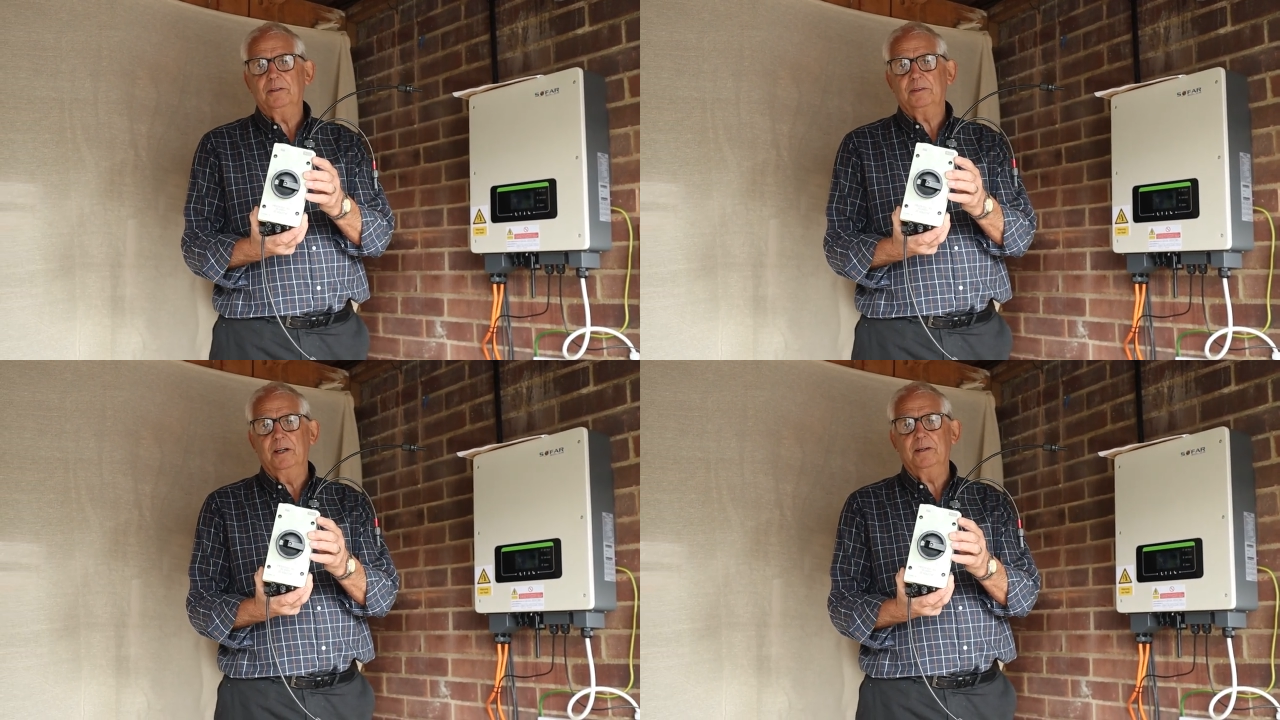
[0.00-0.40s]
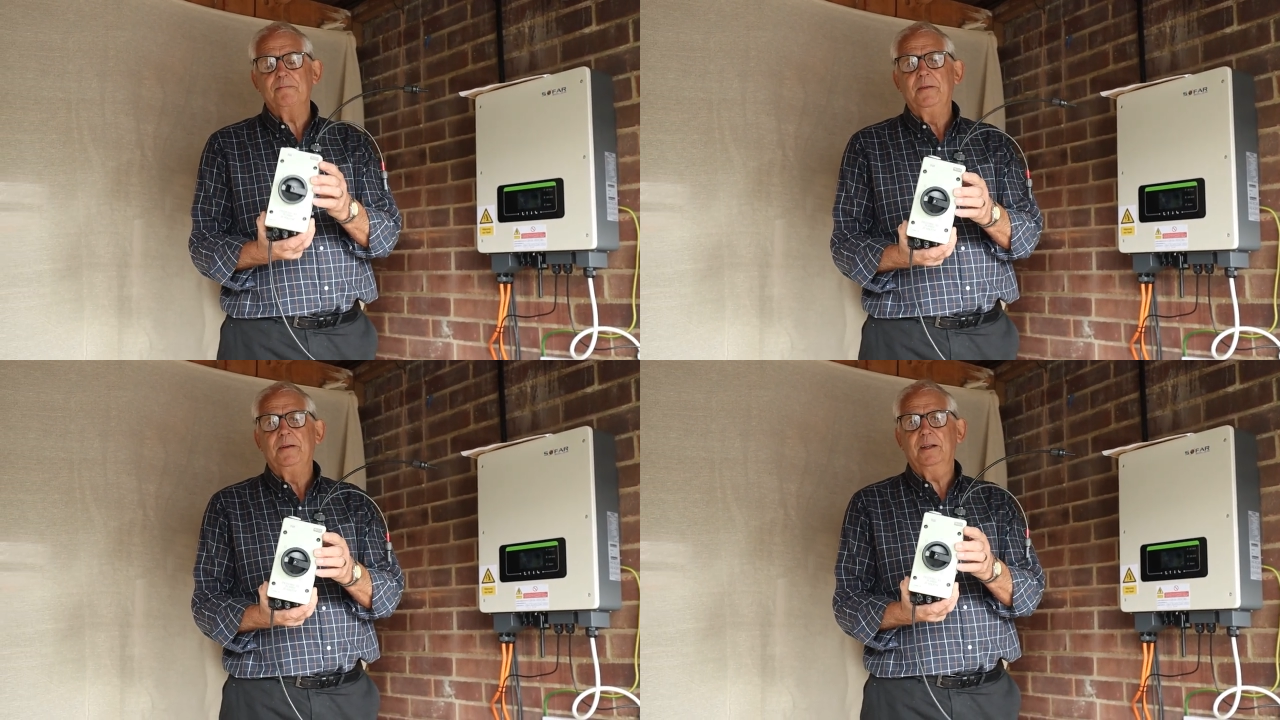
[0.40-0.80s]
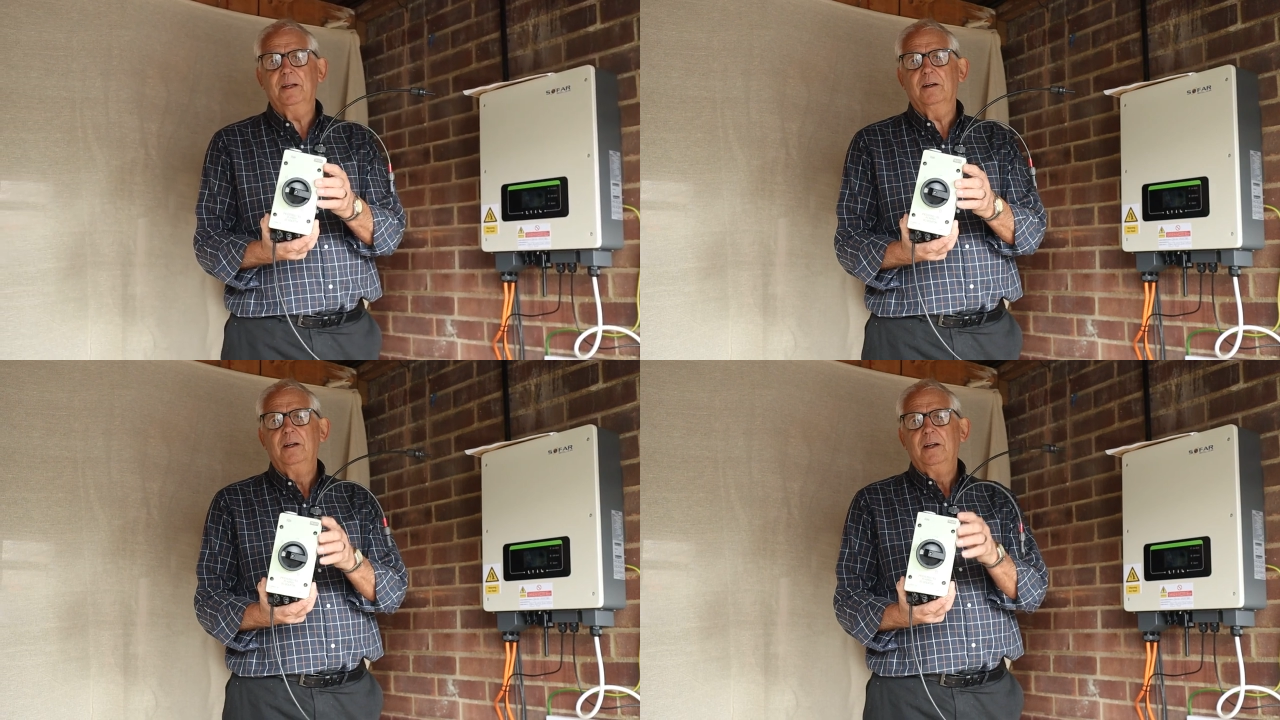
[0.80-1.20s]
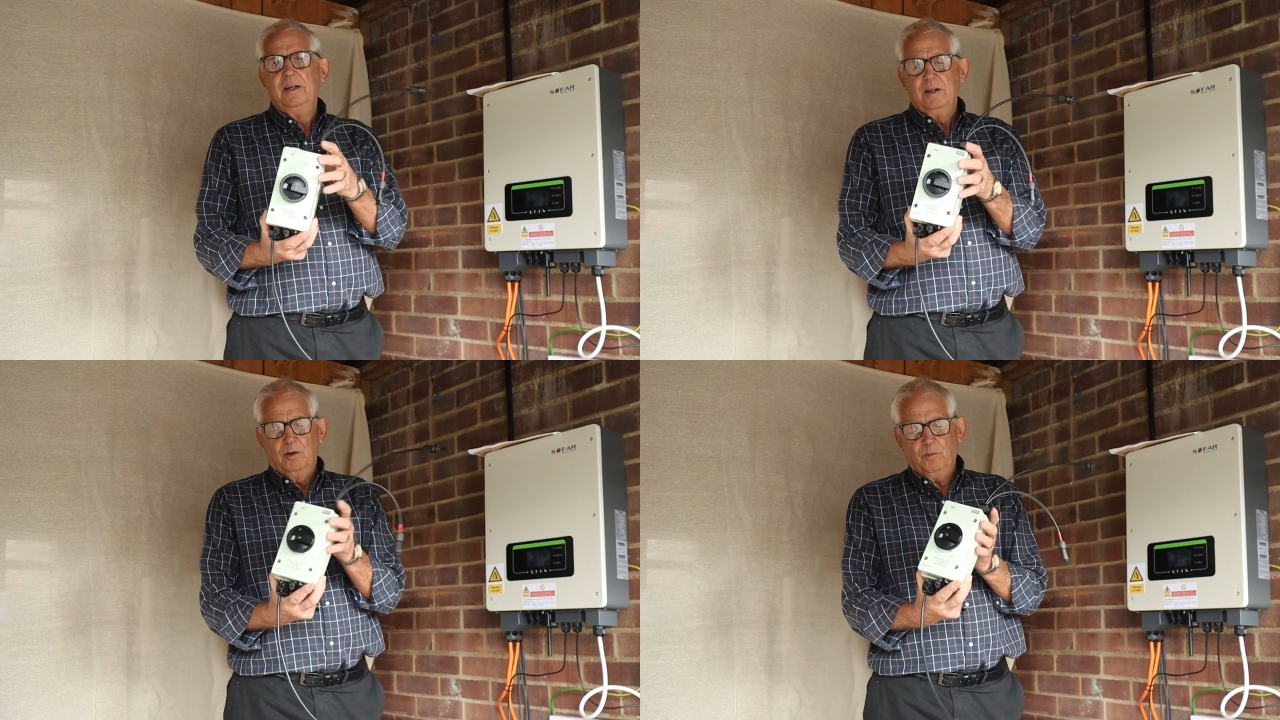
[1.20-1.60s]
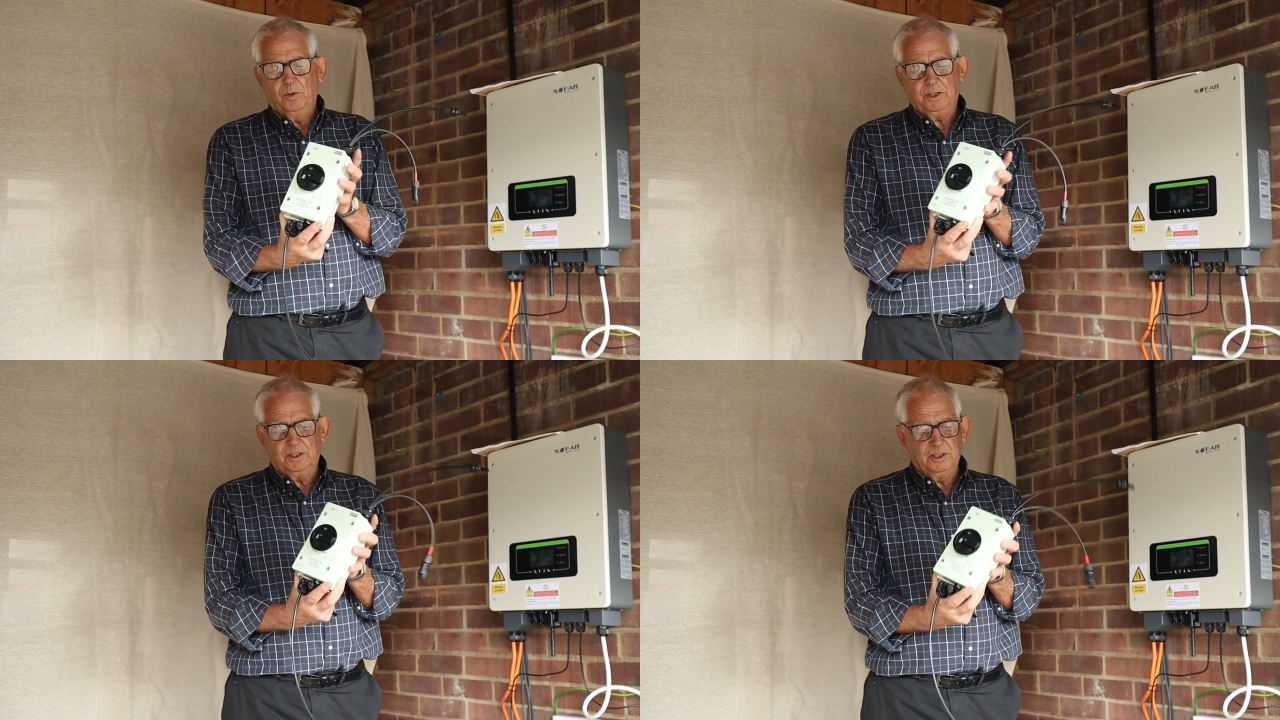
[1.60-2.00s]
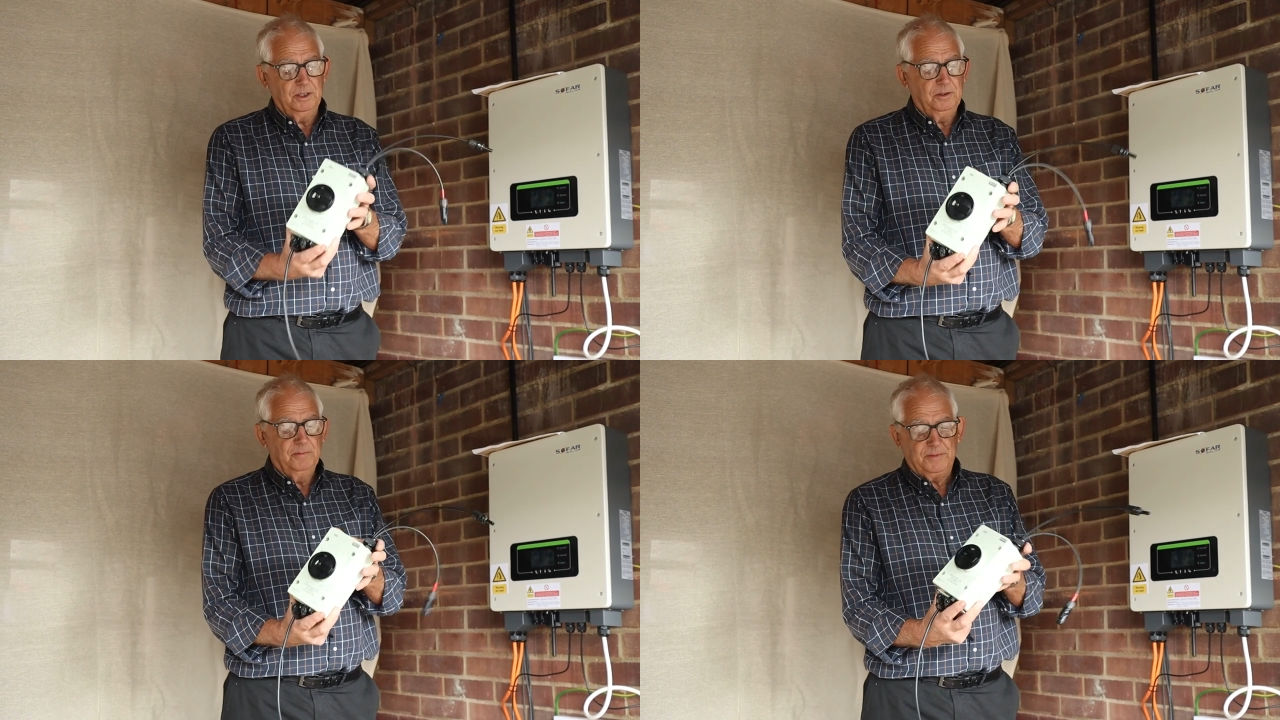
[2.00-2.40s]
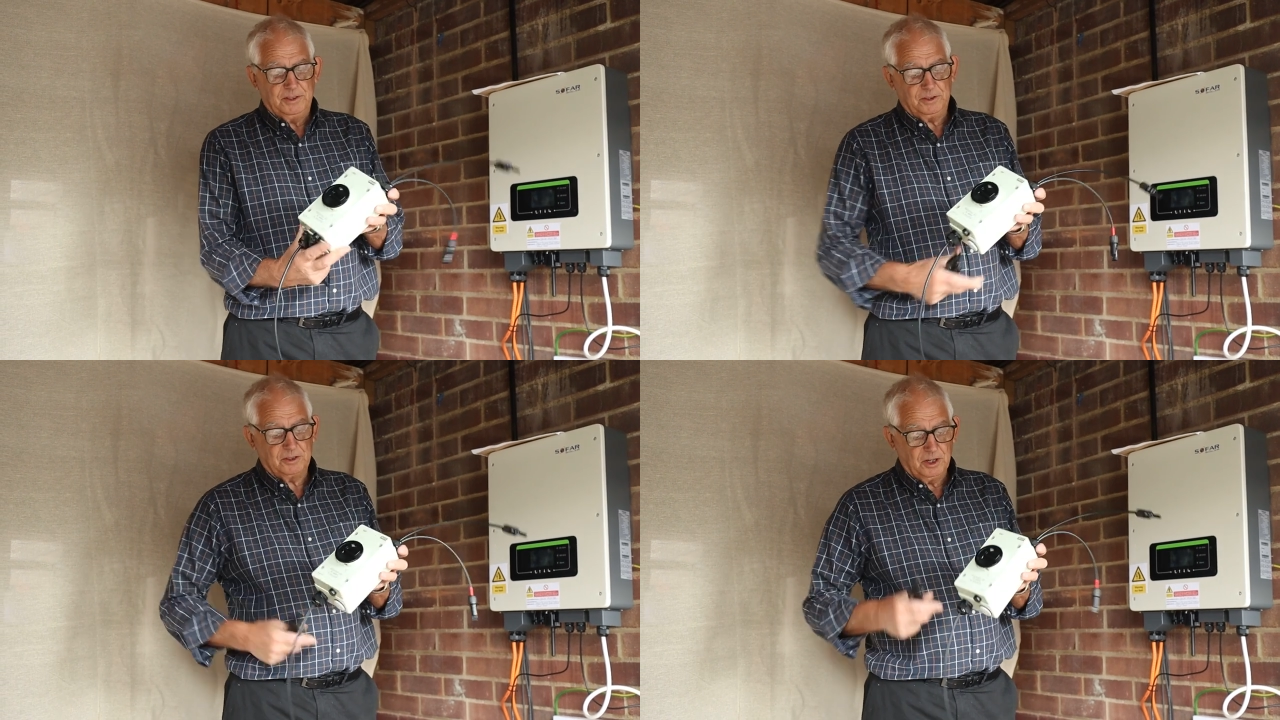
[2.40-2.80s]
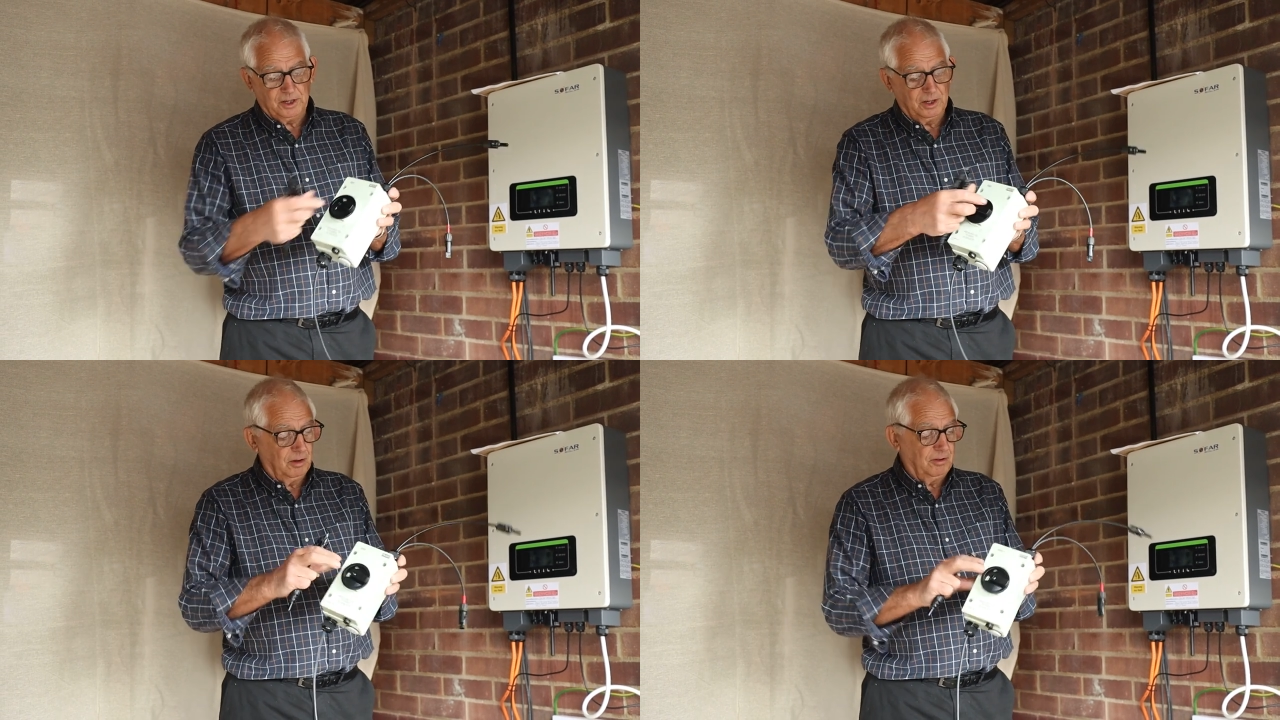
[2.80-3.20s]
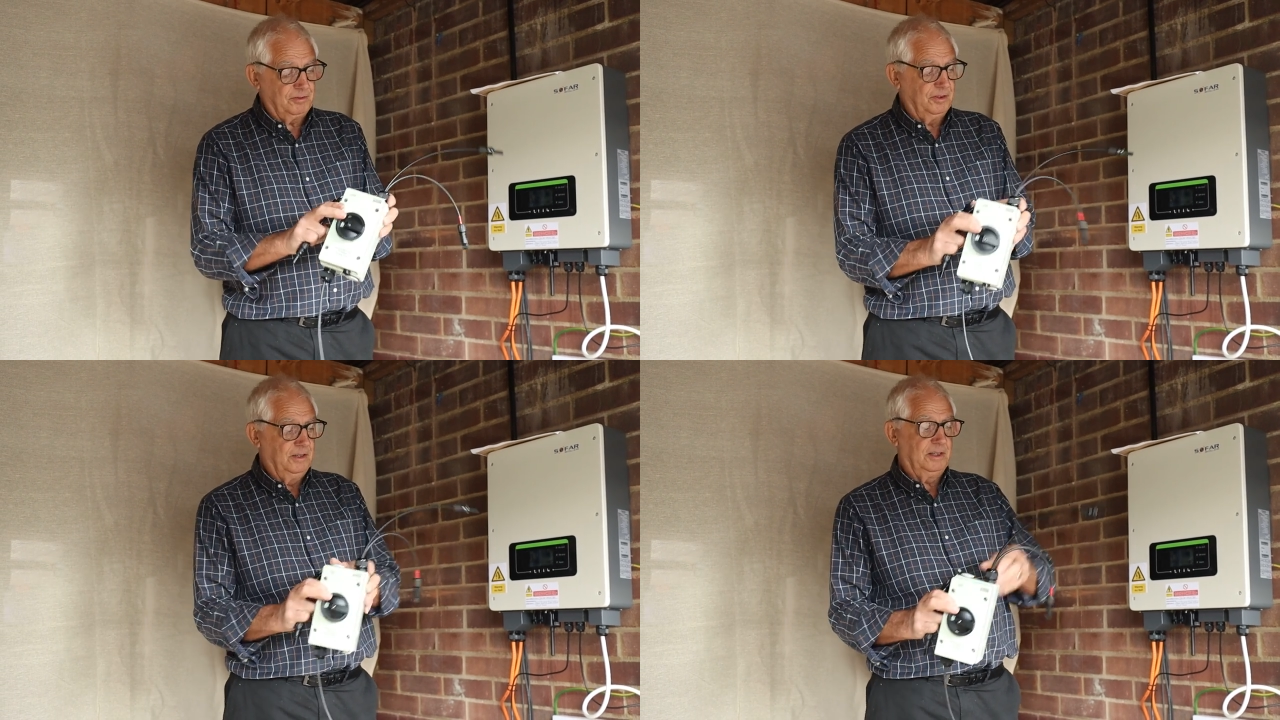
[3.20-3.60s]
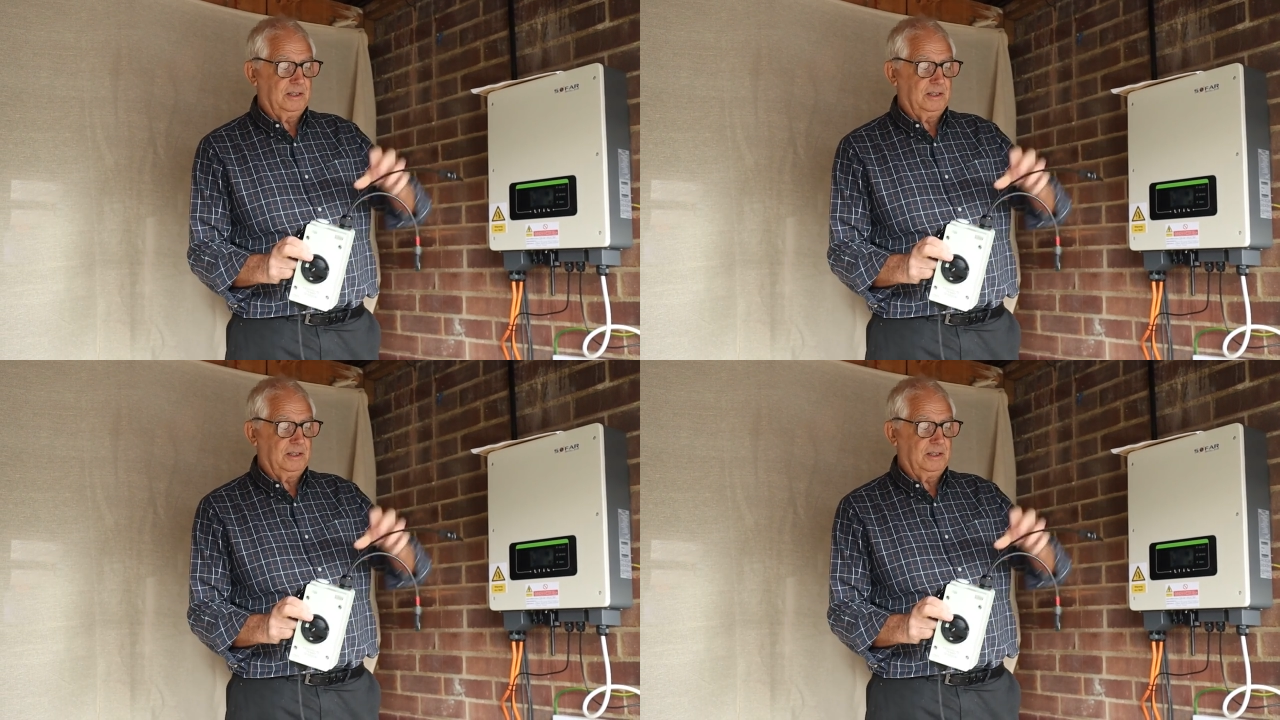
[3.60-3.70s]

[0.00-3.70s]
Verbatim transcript: Okay, now what you do is you turn it off,